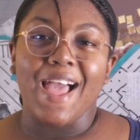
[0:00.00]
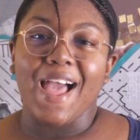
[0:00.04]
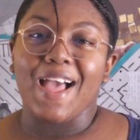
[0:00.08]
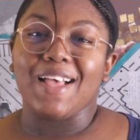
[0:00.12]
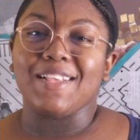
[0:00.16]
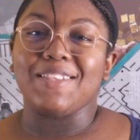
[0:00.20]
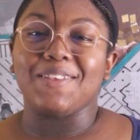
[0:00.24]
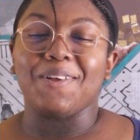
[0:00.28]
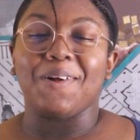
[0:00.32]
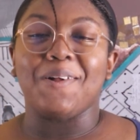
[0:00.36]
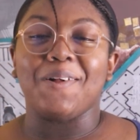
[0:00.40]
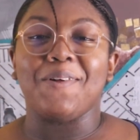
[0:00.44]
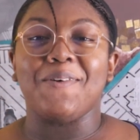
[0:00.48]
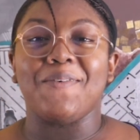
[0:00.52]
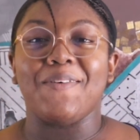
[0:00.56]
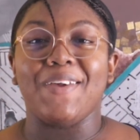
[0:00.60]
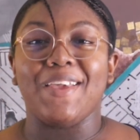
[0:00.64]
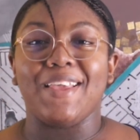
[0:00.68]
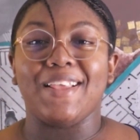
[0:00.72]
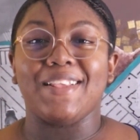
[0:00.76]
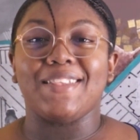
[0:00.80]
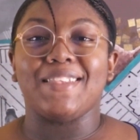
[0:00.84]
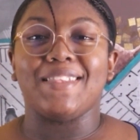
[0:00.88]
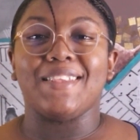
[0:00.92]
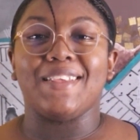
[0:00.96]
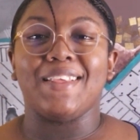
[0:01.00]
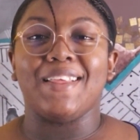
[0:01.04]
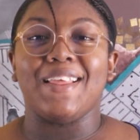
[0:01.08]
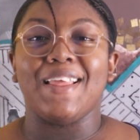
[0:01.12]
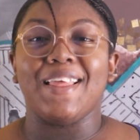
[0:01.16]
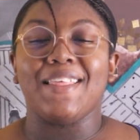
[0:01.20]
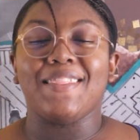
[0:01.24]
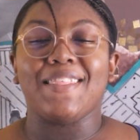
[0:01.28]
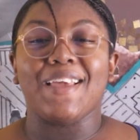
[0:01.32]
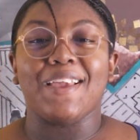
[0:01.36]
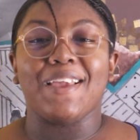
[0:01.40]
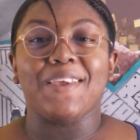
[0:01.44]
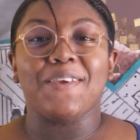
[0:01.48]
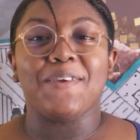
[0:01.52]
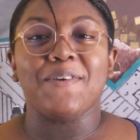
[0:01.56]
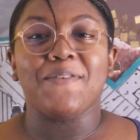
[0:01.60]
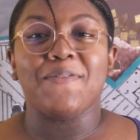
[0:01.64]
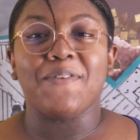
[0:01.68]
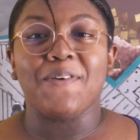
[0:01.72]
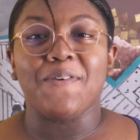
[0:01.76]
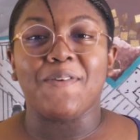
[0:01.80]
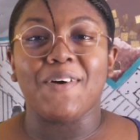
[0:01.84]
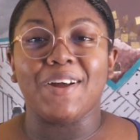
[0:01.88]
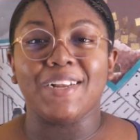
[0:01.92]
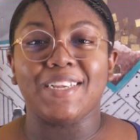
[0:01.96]
As always, thank you
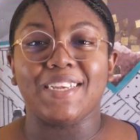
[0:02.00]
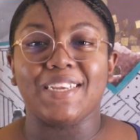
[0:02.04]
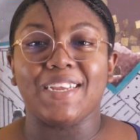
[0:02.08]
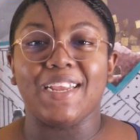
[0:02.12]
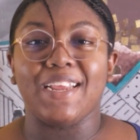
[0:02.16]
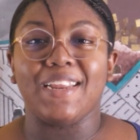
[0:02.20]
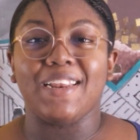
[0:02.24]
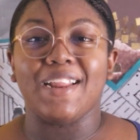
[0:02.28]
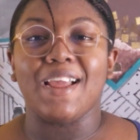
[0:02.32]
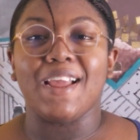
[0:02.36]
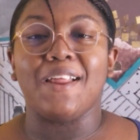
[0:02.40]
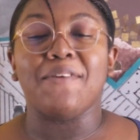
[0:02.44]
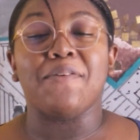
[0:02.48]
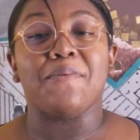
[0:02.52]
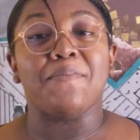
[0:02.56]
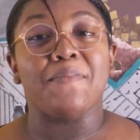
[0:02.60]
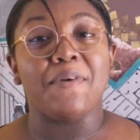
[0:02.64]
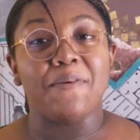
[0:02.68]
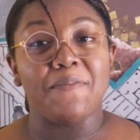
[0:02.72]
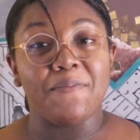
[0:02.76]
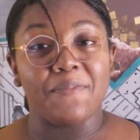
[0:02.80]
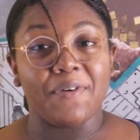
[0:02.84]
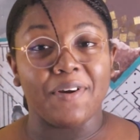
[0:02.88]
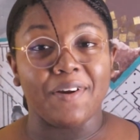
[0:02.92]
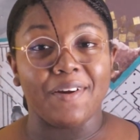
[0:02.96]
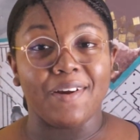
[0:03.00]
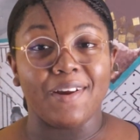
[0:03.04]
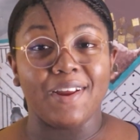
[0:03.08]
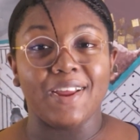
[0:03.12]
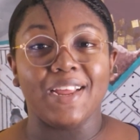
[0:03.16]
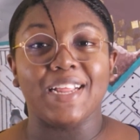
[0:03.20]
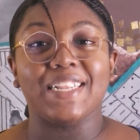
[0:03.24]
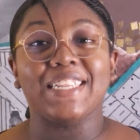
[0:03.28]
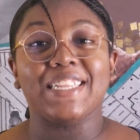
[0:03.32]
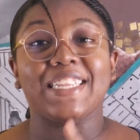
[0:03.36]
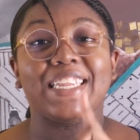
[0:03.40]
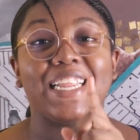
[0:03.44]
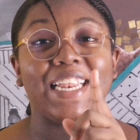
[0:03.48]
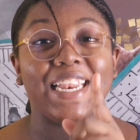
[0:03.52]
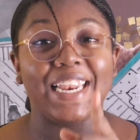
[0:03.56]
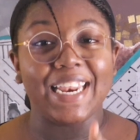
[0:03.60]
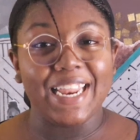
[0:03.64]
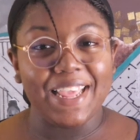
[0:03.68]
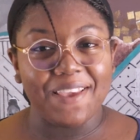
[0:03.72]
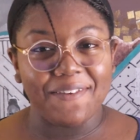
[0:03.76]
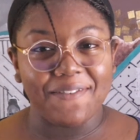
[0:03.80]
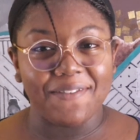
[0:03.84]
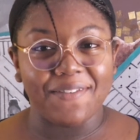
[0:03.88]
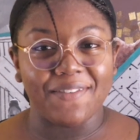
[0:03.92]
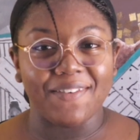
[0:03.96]
for watching, and remember to
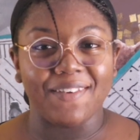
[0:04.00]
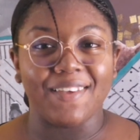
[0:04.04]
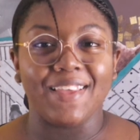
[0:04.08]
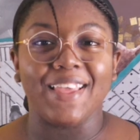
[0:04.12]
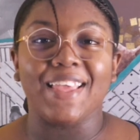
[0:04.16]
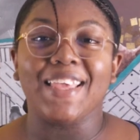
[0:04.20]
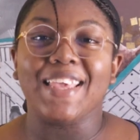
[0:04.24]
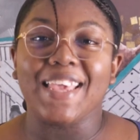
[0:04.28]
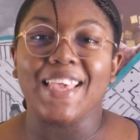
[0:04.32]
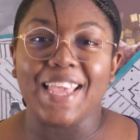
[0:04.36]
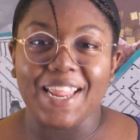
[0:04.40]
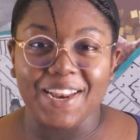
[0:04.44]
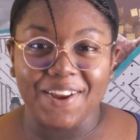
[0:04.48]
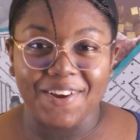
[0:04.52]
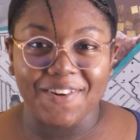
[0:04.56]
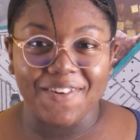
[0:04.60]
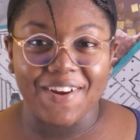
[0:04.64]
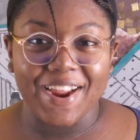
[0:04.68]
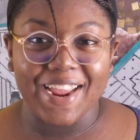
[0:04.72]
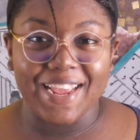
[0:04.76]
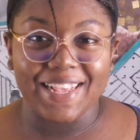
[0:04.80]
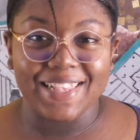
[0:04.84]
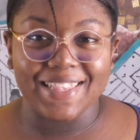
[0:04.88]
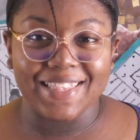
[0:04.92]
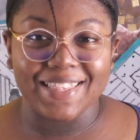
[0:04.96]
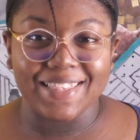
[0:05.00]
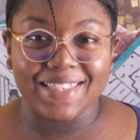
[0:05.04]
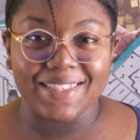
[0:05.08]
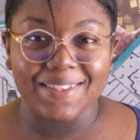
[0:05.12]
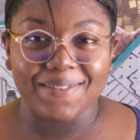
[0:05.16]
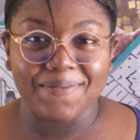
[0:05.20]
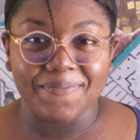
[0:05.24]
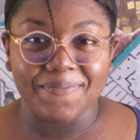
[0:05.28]
live in grace.